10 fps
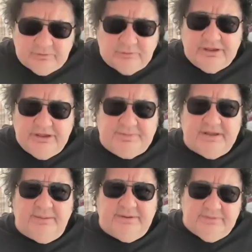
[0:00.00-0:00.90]
well, Keith
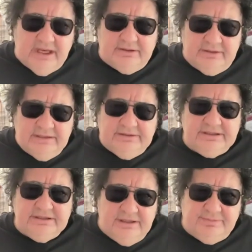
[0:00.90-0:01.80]
Barber,
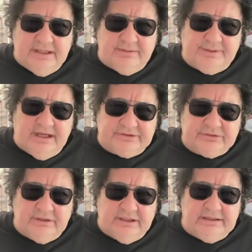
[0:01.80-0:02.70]
didn't Keith Barber pass
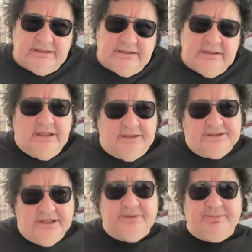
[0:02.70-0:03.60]
away? And I
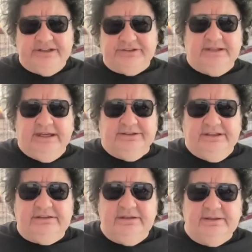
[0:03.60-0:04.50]
know the bass player did.